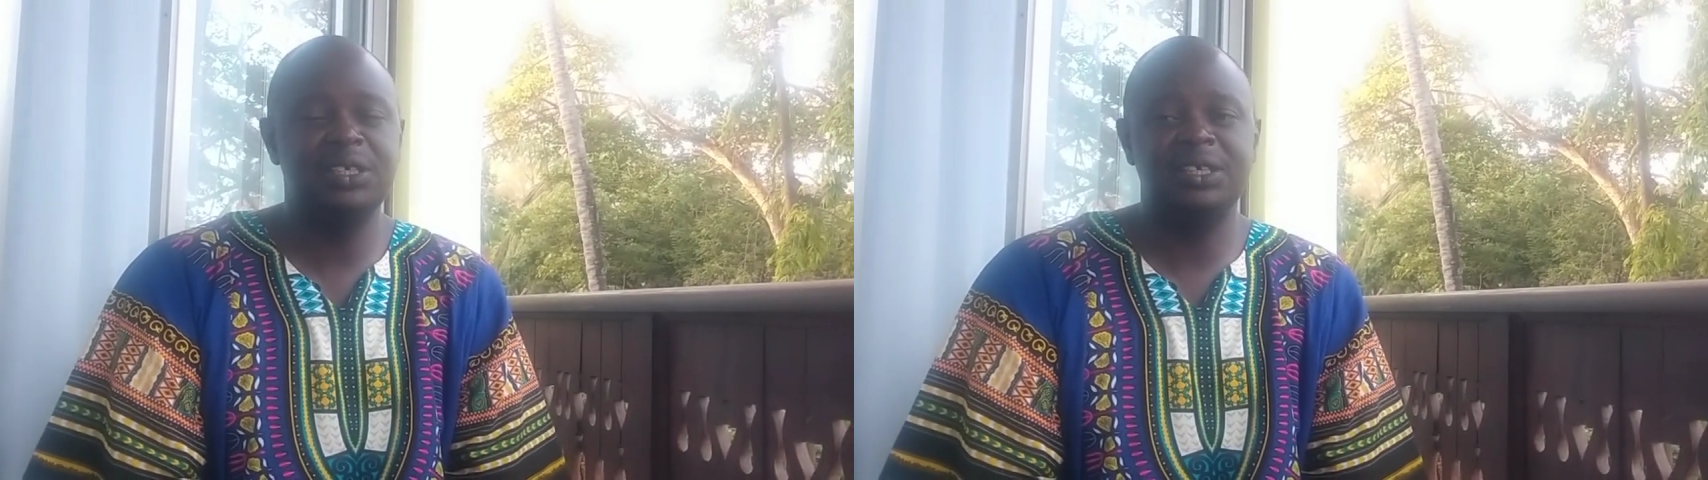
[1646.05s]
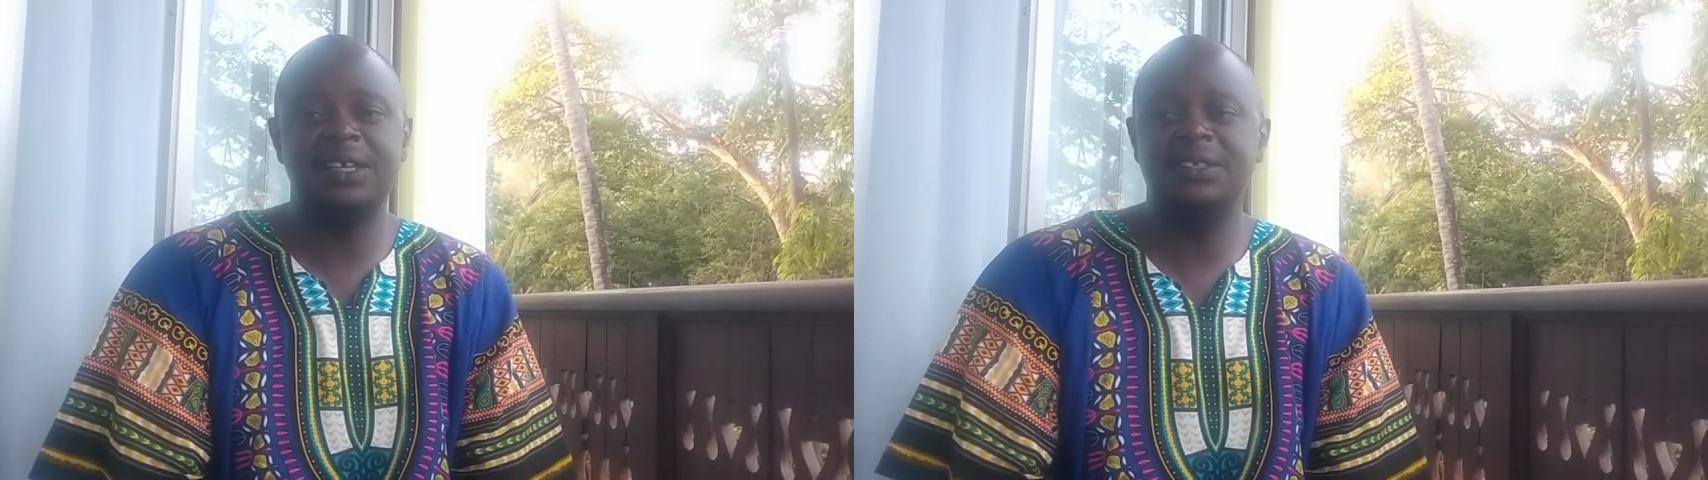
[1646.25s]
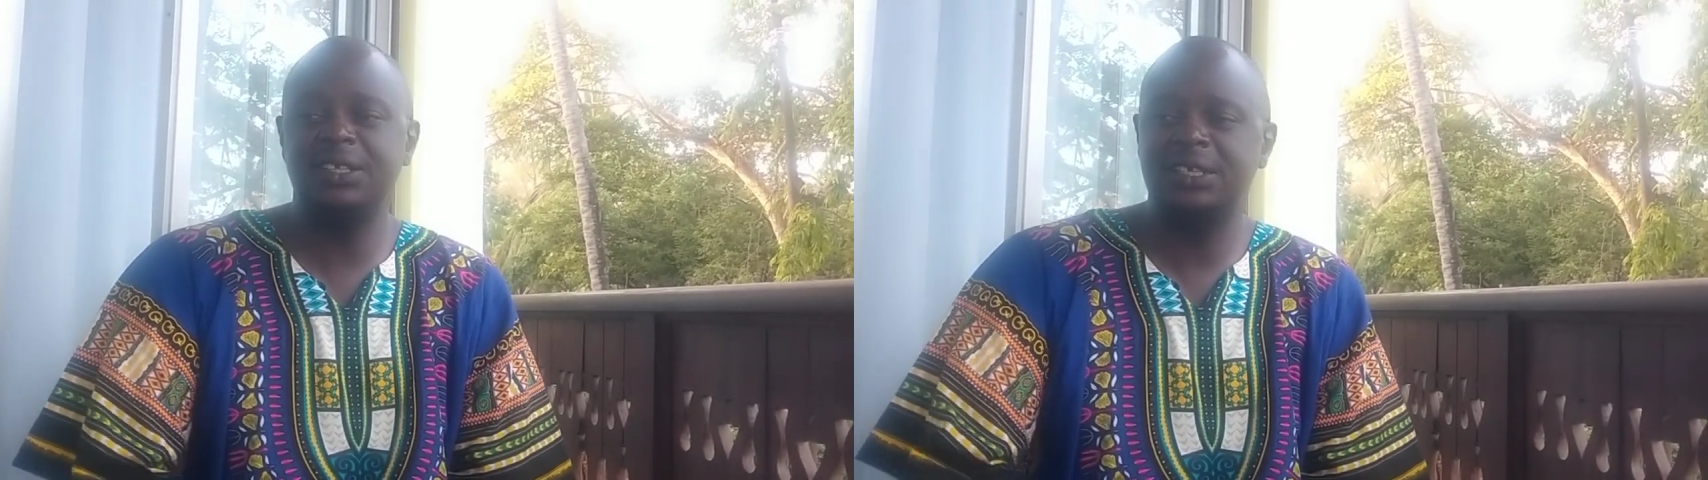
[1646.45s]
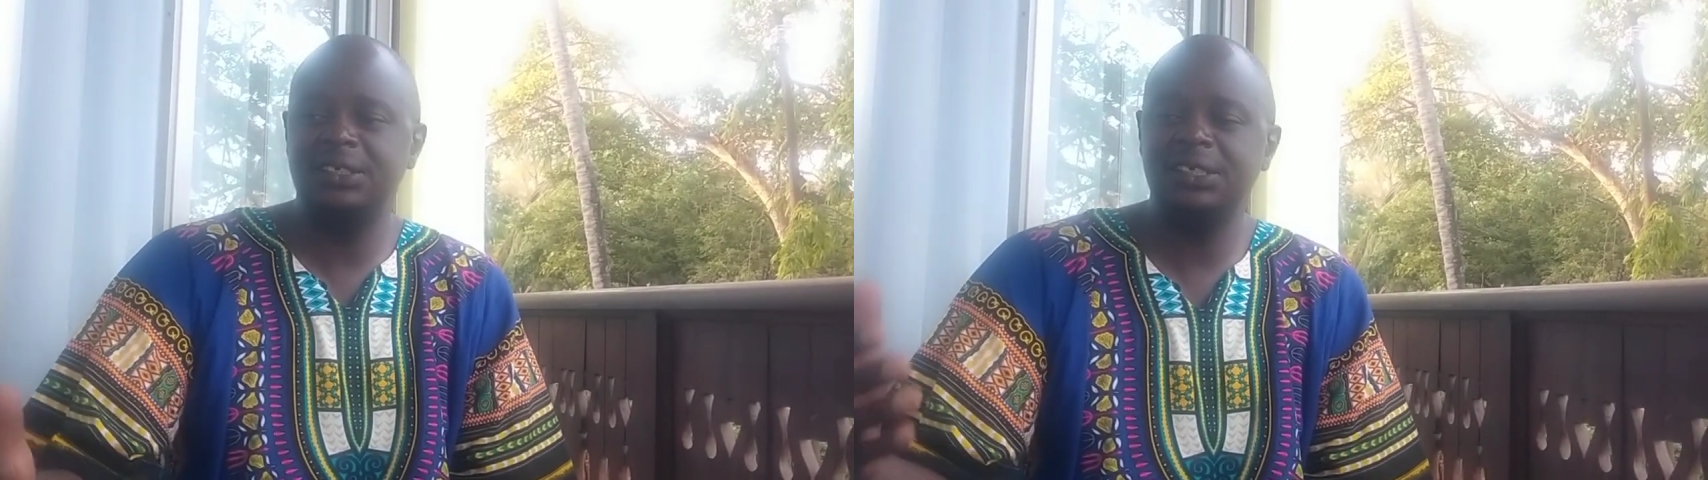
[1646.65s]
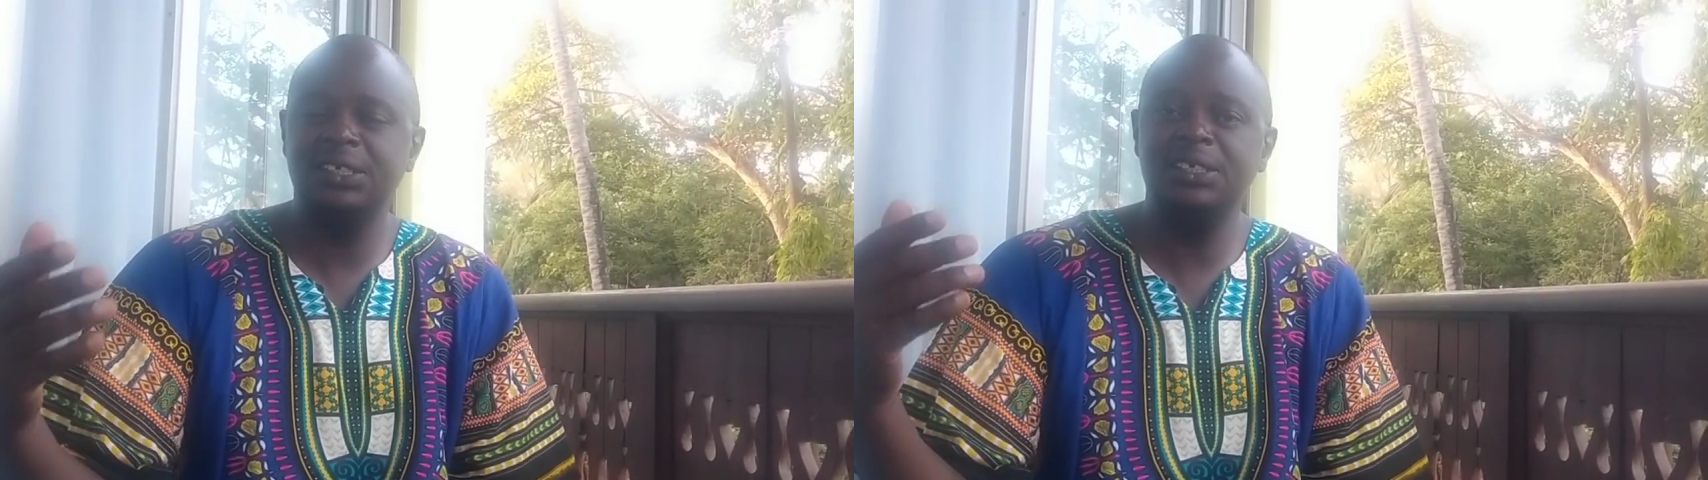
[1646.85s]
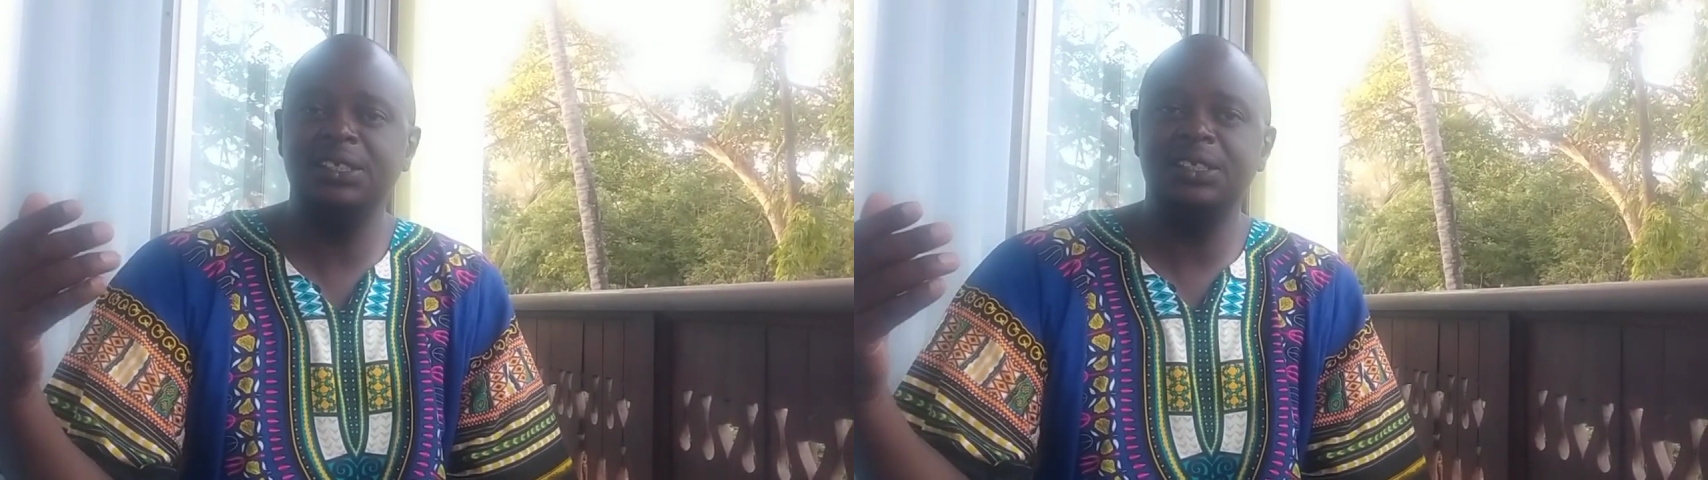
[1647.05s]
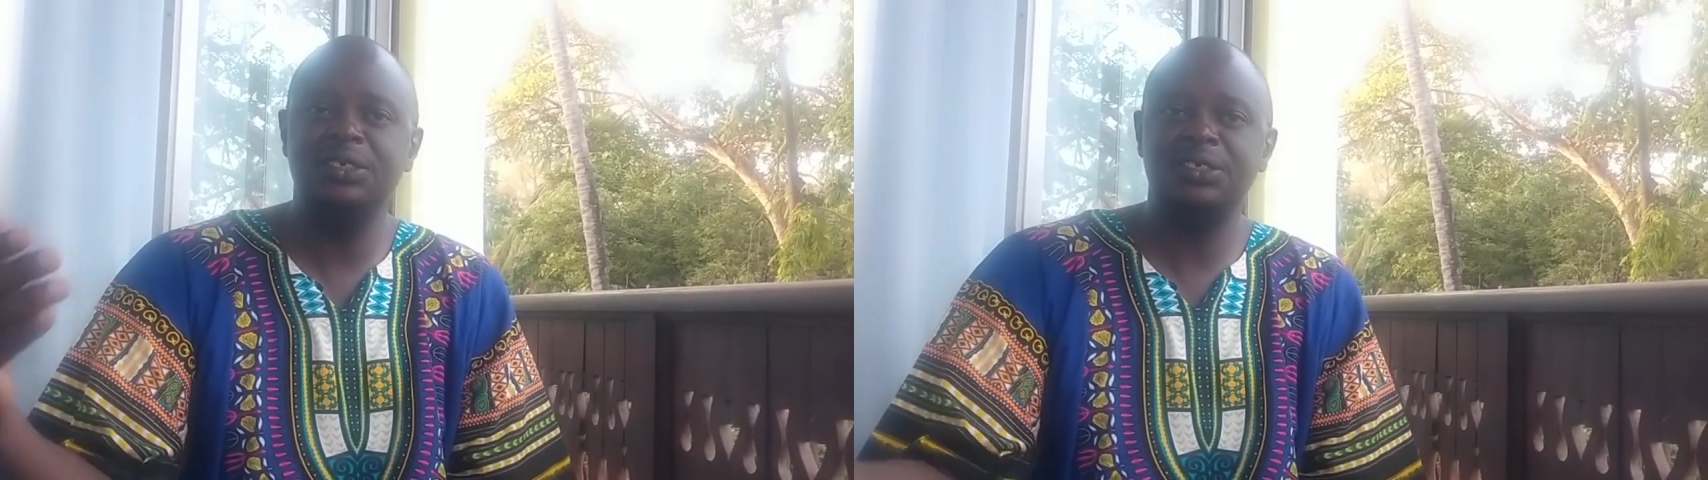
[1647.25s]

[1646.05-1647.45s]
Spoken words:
as they are taking the